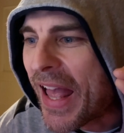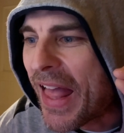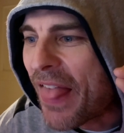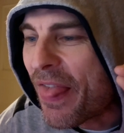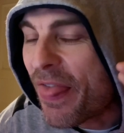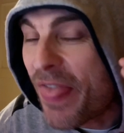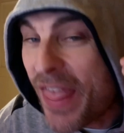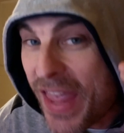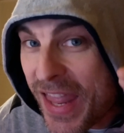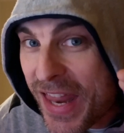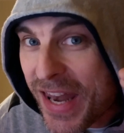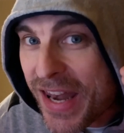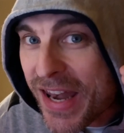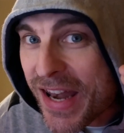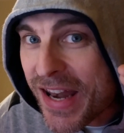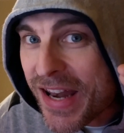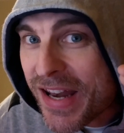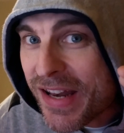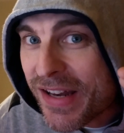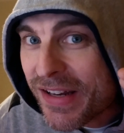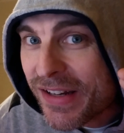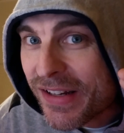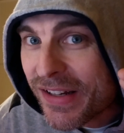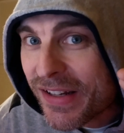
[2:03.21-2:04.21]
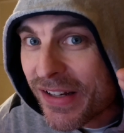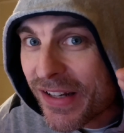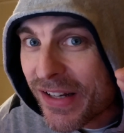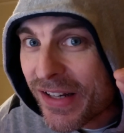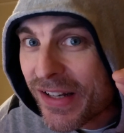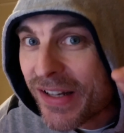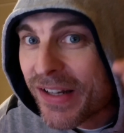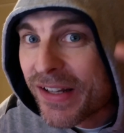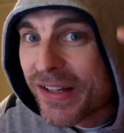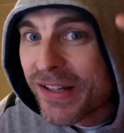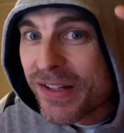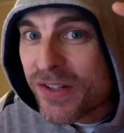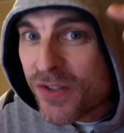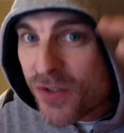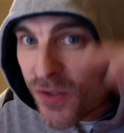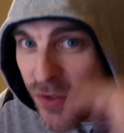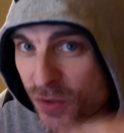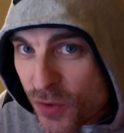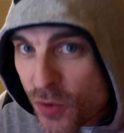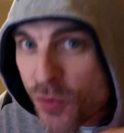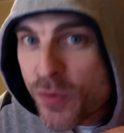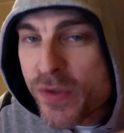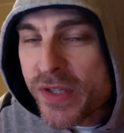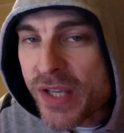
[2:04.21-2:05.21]
Then
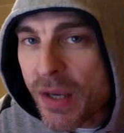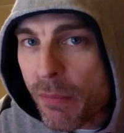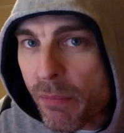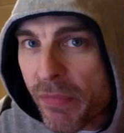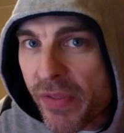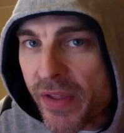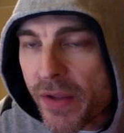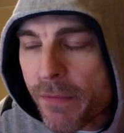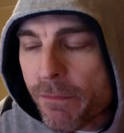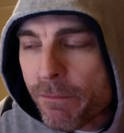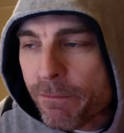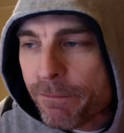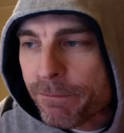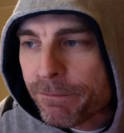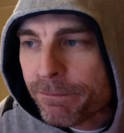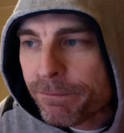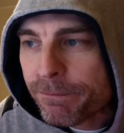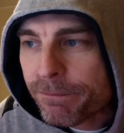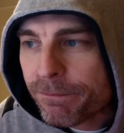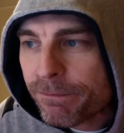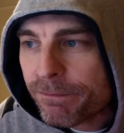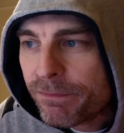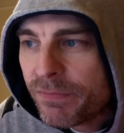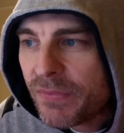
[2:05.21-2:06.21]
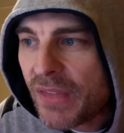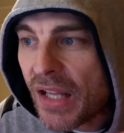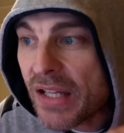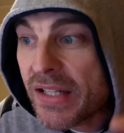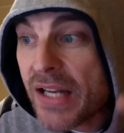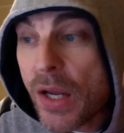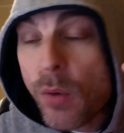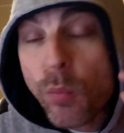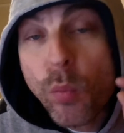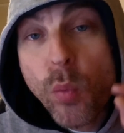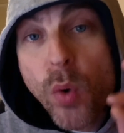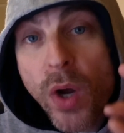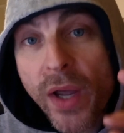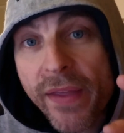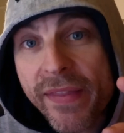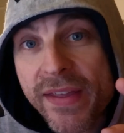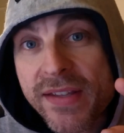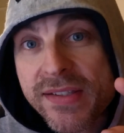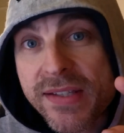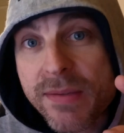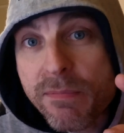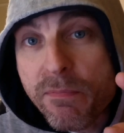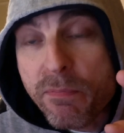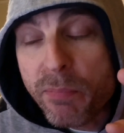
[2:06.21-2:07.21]
do something. Now, why
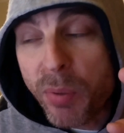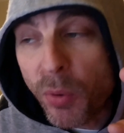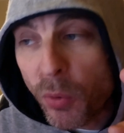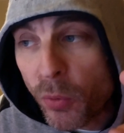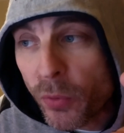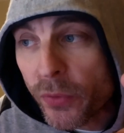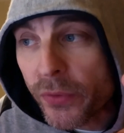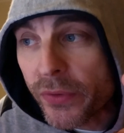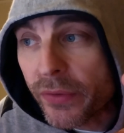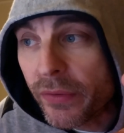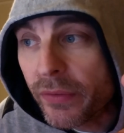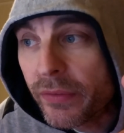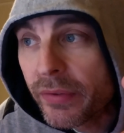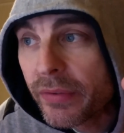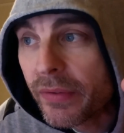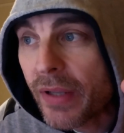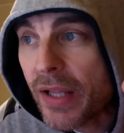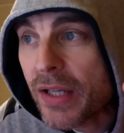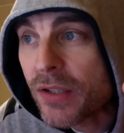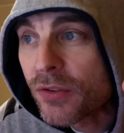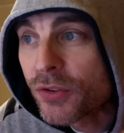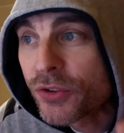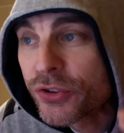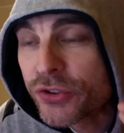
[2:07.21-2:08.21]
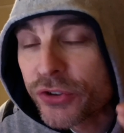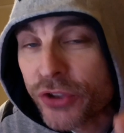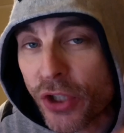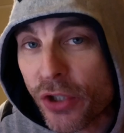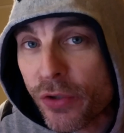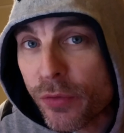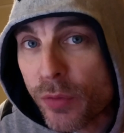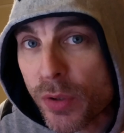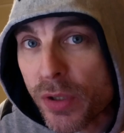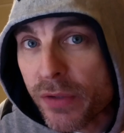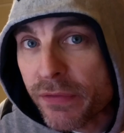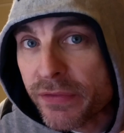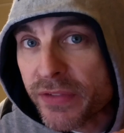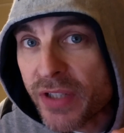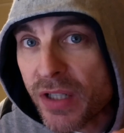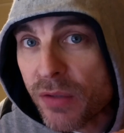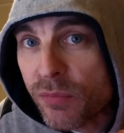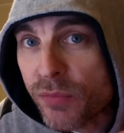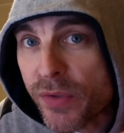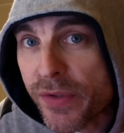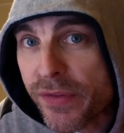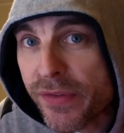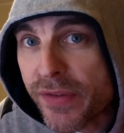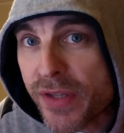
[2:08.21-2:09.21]
that's important, and I'll show you what I've done
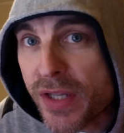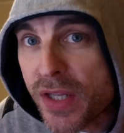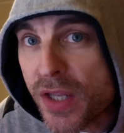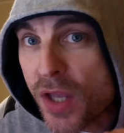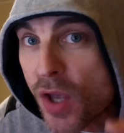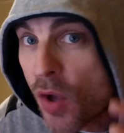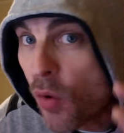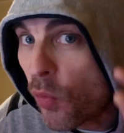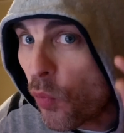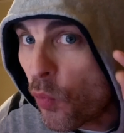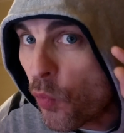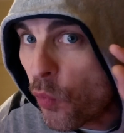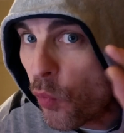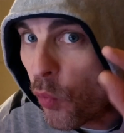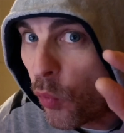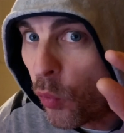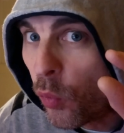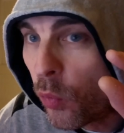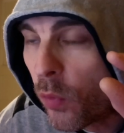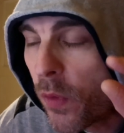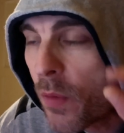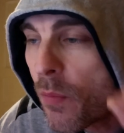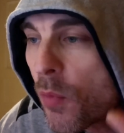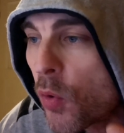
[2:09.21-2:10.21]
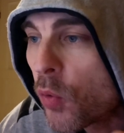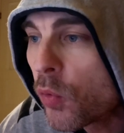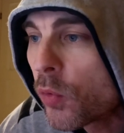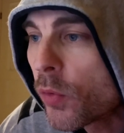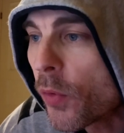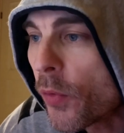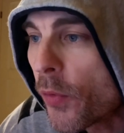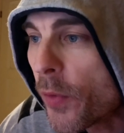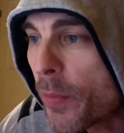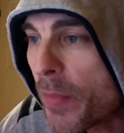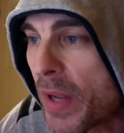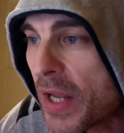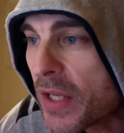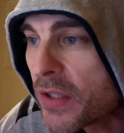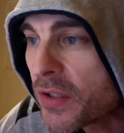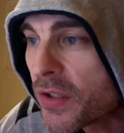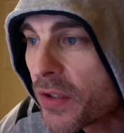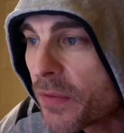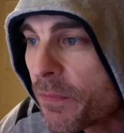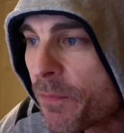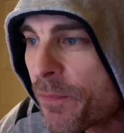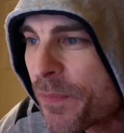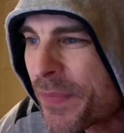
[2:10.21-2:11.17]
with the rule them all automation,